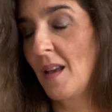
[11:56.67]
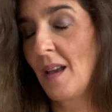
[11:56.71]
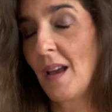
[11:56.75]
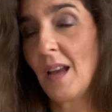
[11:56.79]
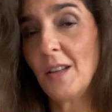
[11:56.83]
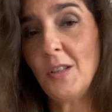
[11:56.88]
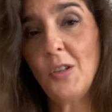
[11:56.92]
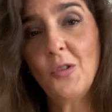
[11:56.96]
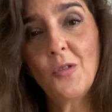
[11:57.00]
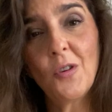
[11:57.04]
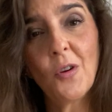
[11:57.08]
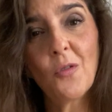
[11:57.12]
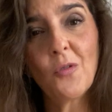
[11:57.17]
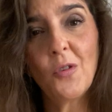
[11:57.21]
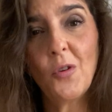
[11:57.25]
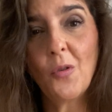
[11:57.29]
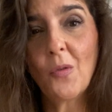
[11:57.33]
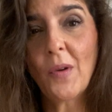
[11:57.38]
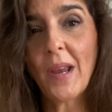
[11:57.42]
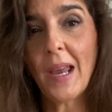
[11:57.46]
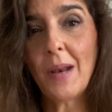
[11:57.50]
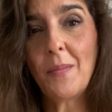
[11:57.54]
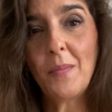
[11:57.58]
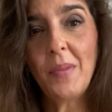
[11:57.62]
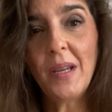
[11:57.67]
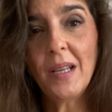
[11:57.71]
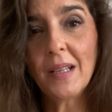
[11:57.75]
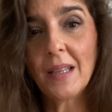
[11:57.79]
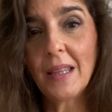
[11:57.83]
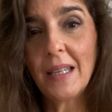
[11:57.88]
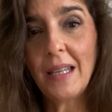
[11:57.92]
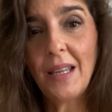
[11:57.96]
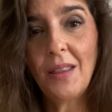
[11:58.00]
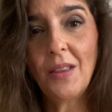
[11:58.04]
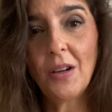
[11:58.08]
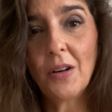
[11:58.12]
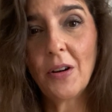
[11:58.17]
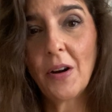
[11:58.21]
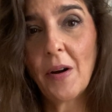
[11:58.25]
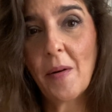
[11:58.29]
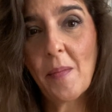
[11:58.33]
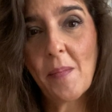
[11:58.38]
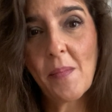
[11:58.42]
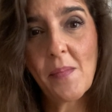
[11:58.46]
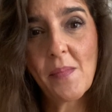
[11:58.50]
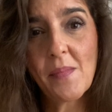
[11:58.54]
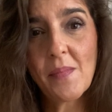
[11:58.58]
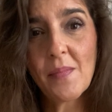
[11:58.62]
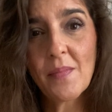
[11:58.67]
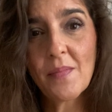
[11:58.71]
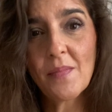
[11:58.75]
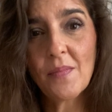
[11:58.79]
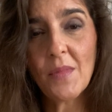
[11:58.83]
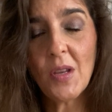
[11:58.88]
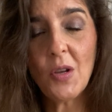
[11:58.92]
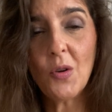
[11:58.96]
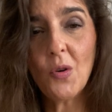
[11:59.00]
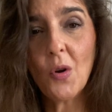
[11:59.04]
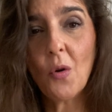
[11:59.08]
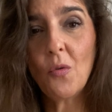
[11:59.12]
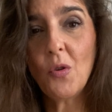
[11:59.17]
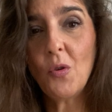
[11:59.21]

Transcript: And you know, you can be a leader. You know,